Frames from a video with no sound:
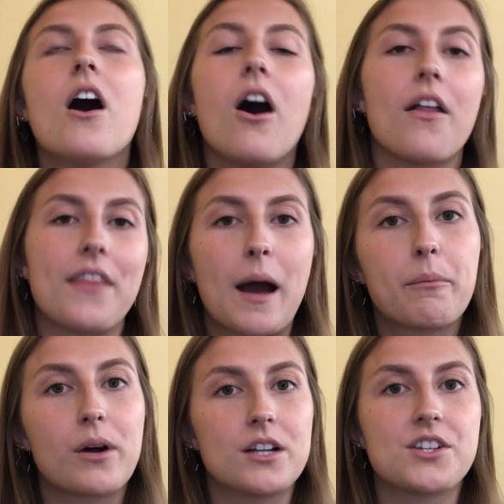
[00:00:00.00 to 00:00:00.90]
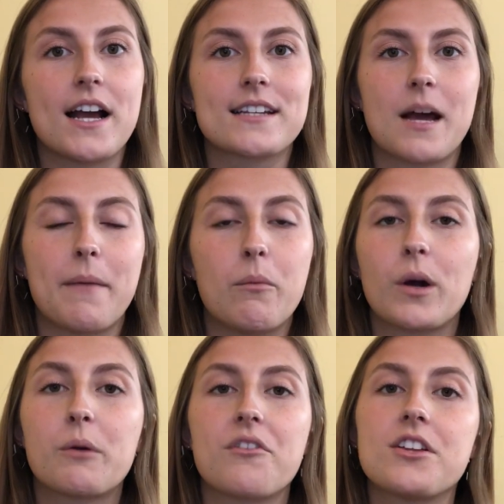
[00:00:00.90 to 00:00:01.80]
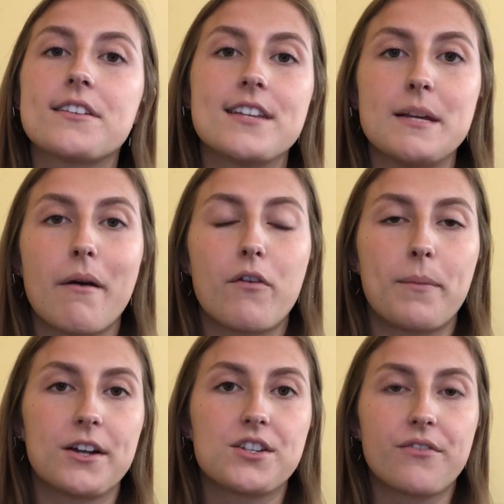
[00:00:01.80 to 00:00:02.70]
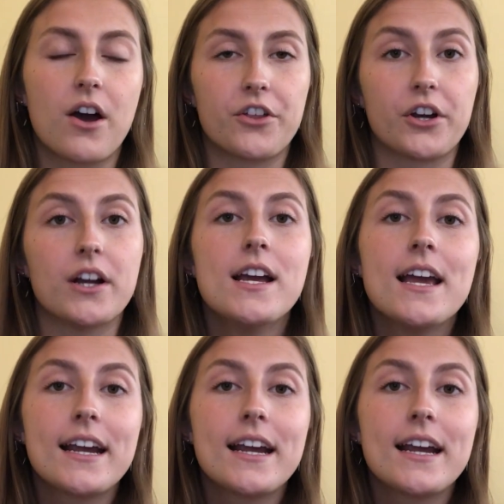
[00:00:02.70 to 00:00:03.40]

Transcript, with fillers: on that project. Um, I work with a team of a bunch of other